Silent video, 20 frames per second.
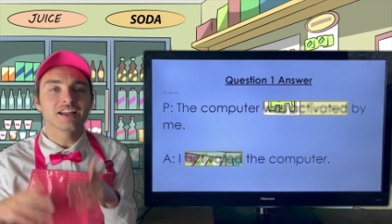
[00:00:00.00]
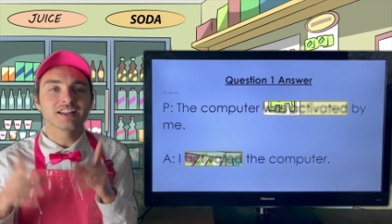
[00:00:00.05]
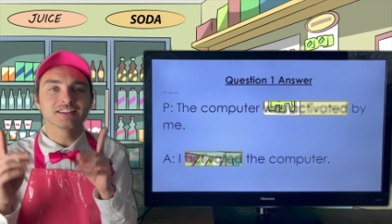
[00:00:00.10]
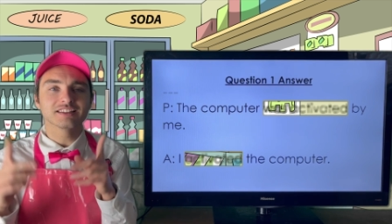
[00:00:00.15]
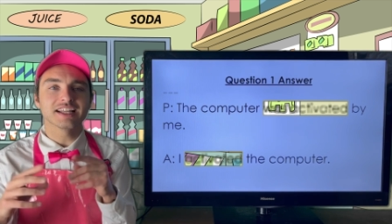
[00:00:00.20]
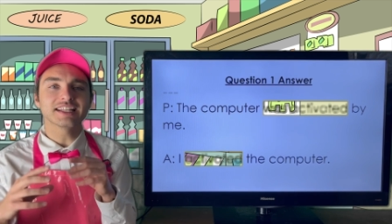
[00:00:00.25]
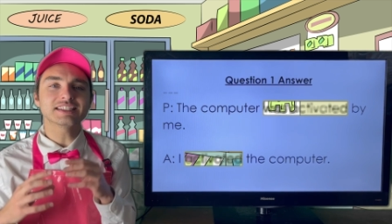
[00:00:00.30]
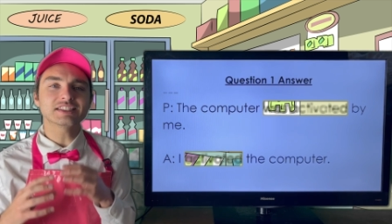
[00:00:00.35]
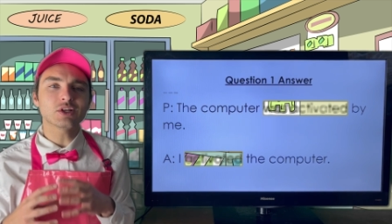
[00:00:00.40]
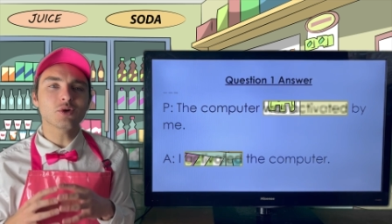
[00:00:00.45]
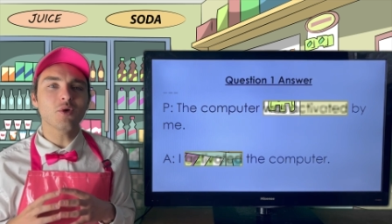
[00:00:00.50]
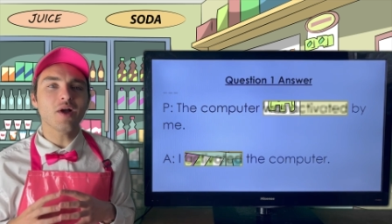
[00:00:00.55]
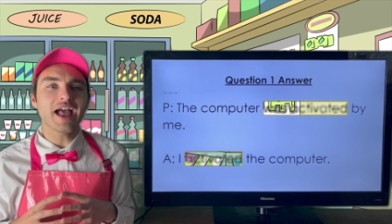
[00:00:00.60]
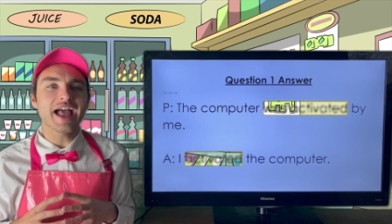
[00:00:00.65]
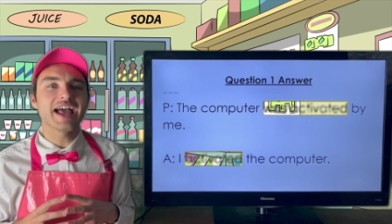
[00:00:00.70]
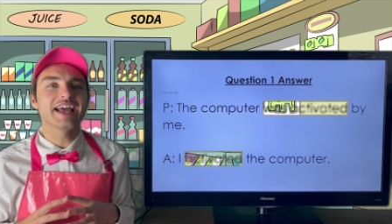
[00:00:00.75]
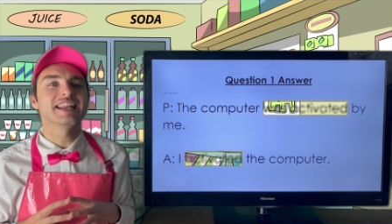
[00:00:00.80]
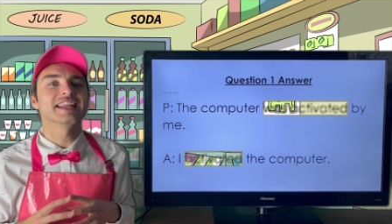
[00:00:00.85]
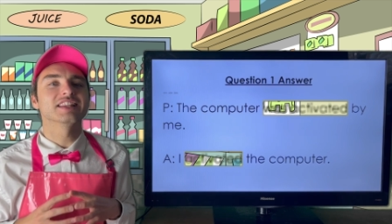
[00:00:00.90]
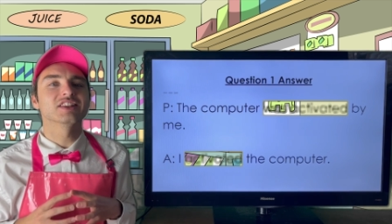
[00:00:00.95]
Let's go
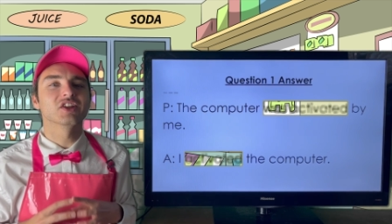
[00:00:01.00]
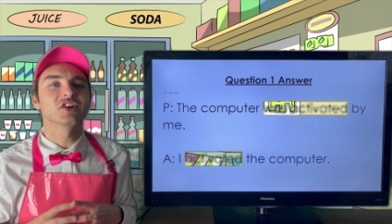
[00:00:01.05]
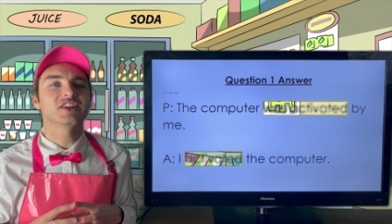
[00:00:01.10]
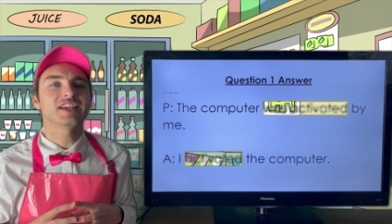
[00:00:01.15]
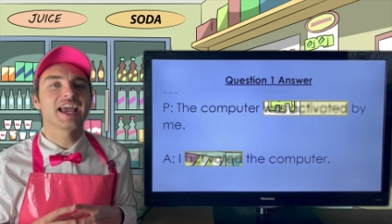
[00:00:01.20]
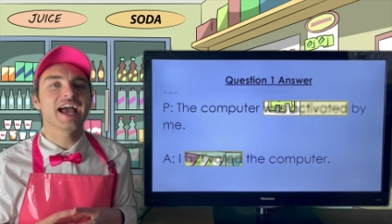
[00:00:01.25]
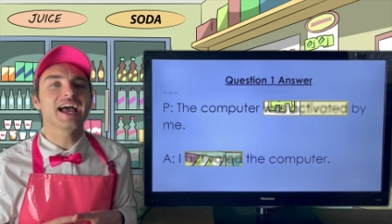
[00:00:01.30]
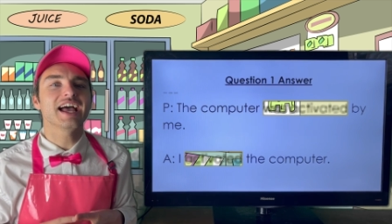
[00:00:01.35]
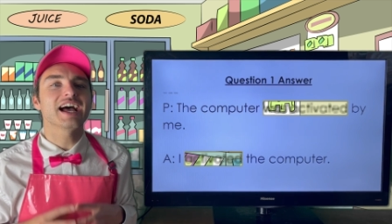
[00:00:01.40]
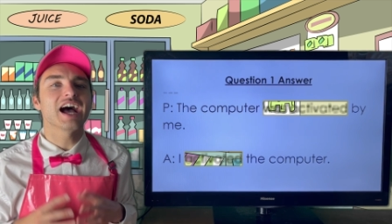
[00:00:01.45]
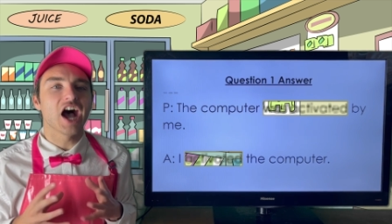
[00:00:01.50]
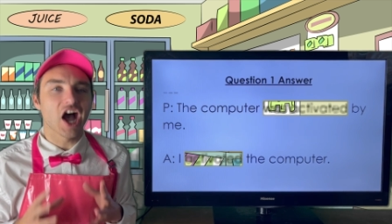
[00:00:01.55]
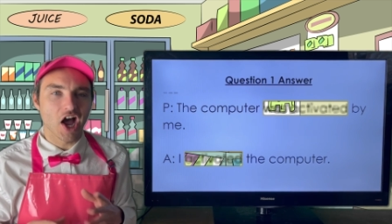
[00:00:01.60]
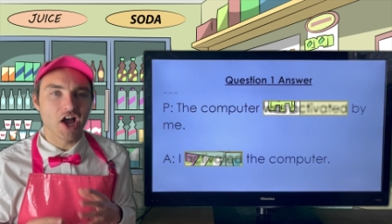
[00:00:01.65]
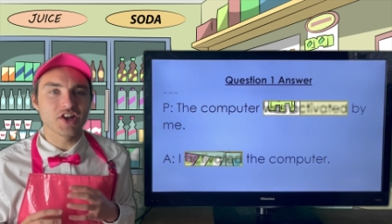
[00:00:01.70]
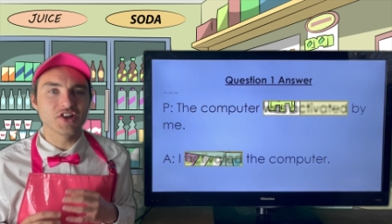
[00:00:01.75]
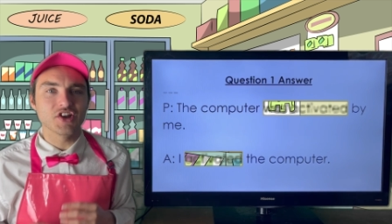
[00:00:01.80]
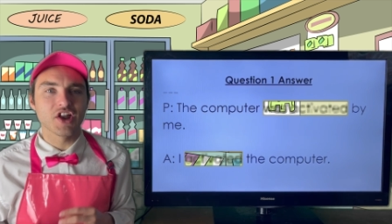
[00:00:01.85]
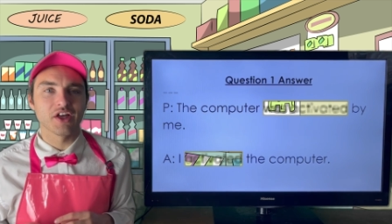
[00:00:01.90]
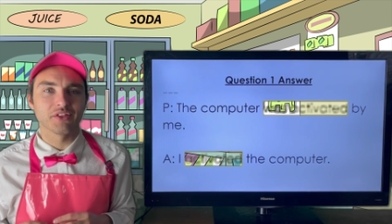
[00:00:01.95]
ahead and look at
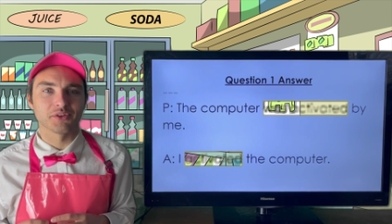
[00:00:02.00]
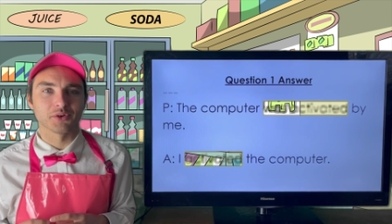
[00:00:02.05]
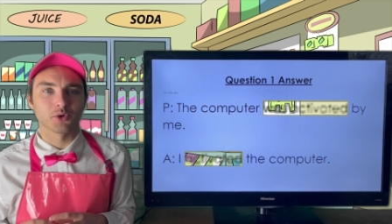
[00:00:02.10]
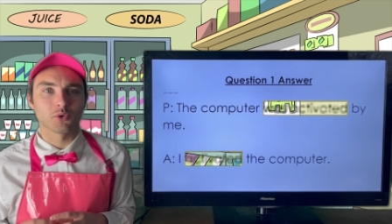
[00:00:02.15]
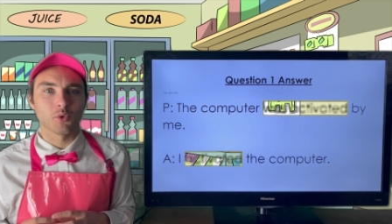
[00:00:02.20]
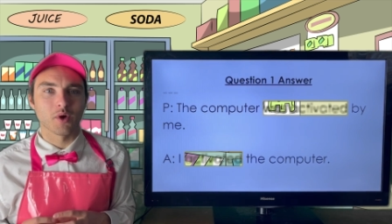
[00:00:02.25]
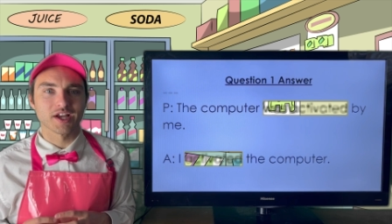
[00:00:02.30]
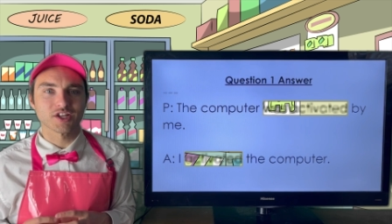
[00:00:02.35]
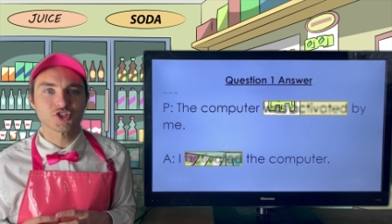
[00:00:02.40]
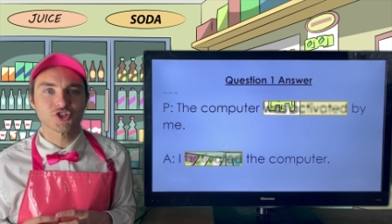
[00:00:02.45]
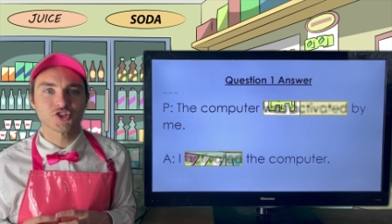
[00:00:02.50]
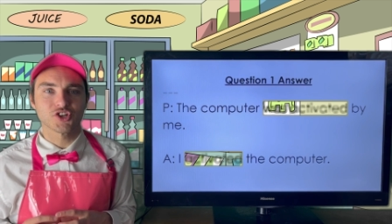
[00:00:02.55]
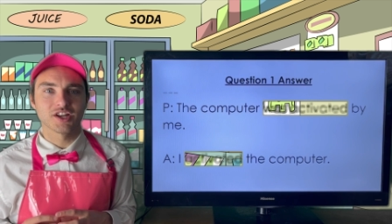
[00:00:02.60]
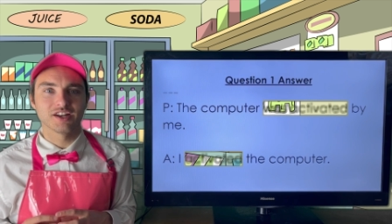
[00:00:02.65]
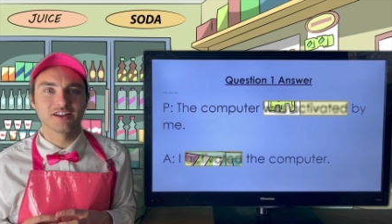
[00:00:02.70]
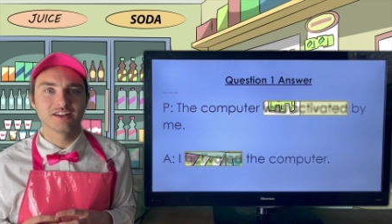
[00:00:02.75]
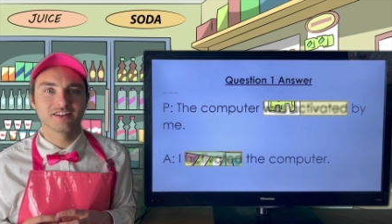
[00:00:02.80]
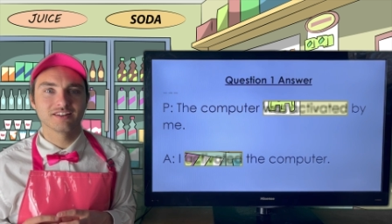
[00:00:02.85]
another question.